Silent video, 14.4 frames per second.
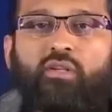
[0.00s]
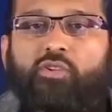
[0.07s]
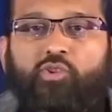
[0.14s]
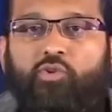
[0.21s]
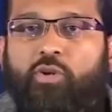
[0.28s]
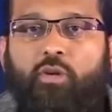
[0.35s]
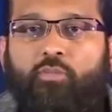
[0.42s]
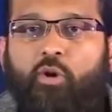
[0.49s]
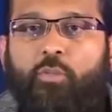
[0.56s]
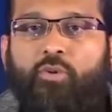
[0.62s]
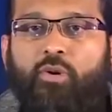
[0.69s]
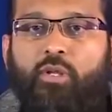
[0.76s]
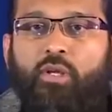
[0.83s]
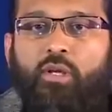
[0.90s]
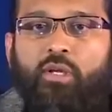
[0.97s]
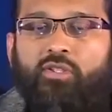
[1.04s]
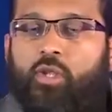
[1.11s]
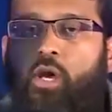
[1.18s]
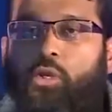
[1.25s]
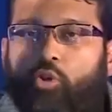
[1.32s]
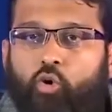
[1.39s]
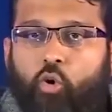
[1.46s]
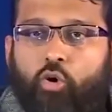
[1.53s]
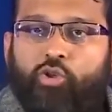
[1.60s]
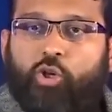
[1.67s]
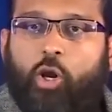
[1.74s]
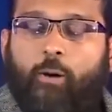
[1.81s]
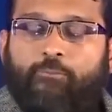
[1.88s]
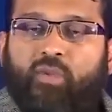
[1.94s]
and destroy the property. It's not your
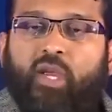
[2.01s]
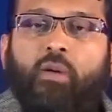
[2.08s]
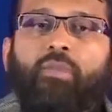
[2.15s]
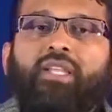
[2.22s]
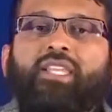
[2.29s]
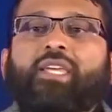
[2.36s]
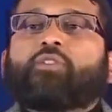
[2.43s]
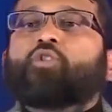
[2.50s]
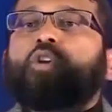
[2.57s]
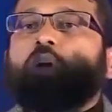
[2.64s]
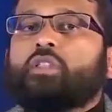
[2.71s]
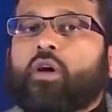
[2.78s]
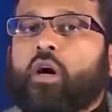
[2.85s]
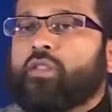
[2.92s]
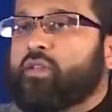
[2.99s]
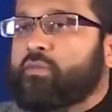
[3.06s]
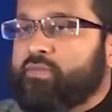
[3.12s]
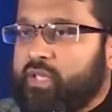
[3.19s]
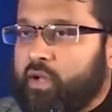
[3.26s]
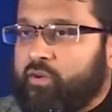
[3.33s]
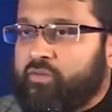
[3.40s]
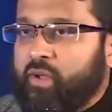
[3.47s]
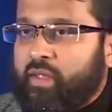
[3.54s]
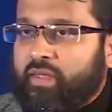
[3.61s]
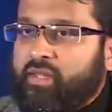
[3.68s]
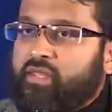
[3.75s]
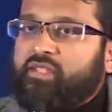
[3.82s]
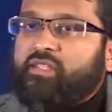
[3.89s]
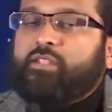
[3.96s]
job. But he took it on himself,
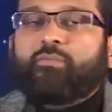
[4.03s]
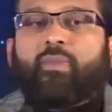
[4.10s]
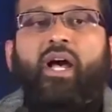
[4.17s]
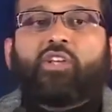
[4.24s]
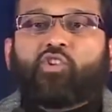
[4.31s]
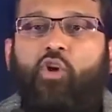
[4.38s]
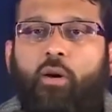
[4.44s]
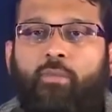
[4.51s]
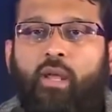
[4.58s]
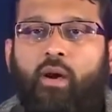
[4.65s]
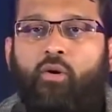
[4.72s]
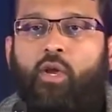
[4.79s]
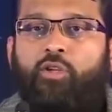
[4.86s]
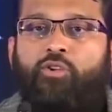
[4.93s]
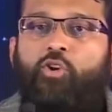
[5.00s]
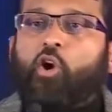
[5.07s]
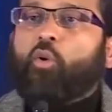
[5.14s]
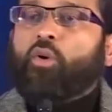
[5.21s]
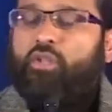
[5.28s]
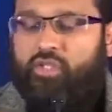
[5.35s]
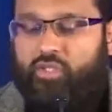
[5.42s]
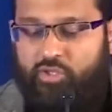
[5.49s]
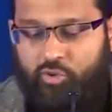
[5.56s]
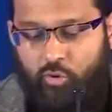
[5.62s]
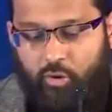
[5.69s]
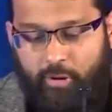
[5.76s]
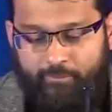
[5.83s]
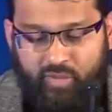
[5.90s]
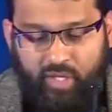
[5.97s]
that this is my job now, to go and
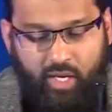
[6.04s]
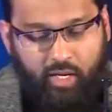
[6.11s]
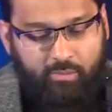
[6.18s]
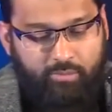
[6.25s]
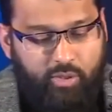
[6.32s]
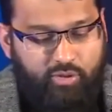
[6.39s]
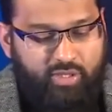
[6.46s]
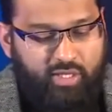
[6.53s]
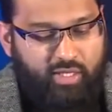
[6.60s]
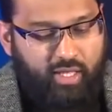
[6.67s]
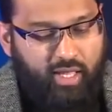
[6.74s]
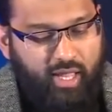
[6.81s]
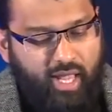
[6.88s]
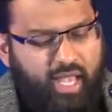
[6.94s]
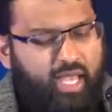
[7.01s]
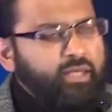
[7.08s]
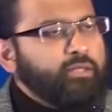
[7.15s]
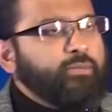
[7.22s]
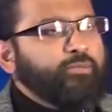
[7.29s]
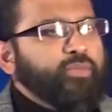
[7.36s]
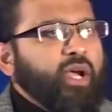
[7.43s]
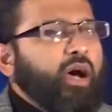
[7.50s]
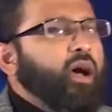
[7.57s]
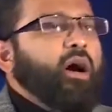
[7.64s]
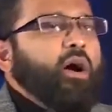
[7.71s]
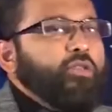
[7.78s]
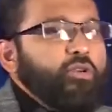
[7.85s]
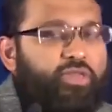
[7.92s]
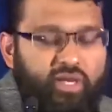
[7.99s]
destroy music. And
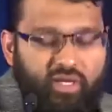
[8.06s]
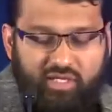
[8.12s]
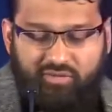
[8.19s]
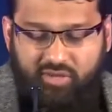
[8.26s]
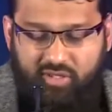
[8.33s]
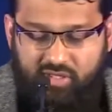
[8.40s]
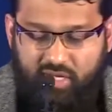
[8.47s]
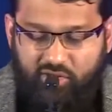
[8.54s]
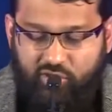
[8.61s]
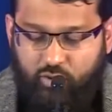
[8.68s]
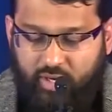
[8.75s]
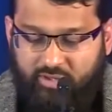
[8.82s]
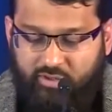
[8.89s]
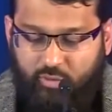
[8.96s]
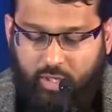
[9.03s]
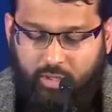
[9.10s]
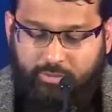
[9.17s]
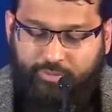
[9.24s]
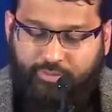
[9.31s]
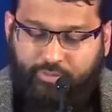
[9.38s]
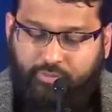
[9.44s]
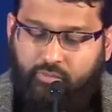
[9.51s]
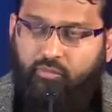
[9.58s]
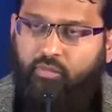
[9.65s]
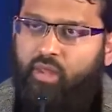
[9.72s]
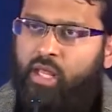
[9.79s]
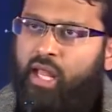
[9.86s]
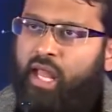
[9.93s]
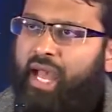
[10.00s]
other things of this nature as well.
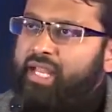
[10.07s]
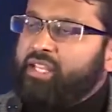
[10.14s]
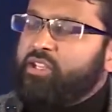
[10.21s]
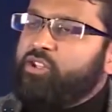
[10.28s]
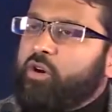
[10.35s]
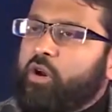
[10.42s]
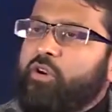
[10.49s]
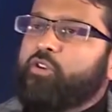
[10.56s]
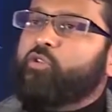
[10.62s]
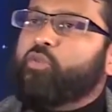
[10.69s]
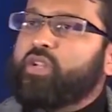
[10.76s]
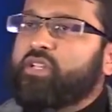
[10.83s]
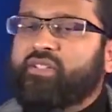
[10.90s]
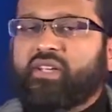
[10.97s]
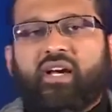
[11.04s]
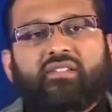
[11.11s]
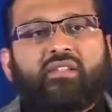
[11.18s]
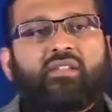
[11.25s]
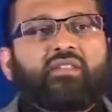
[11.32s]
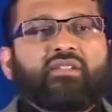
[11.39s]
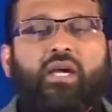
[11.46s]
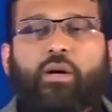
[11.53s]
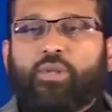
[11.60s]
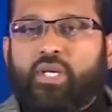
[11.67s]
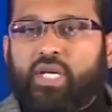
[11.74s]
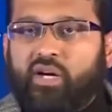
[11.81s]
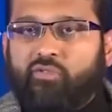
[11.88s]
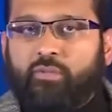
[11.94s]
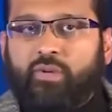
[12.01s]
And he started criticizing the Saudi
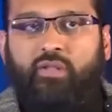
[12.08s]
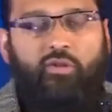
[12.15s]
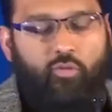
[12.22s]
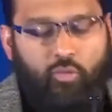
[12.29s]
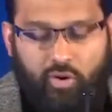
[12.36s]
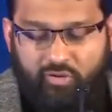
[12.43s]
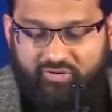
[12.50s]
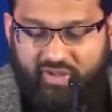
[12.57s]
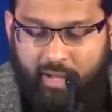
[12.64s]
government, the royal